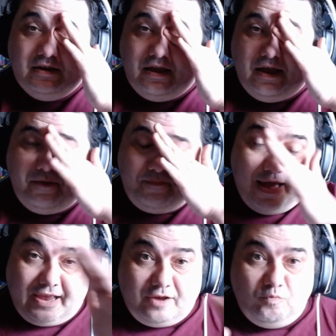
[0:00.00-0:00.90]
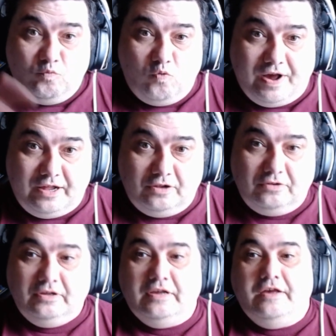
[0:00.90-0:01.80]
Pack them
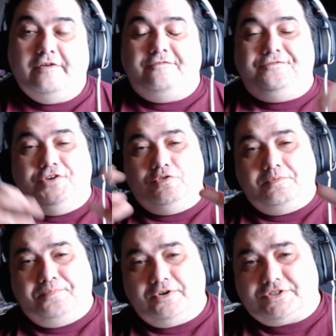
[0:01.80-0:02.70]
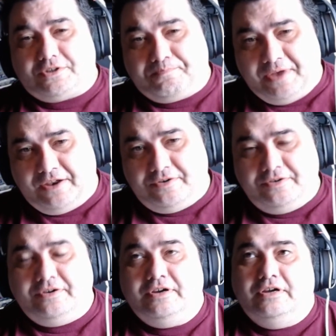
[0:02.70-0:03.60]
well. Fewer books are better.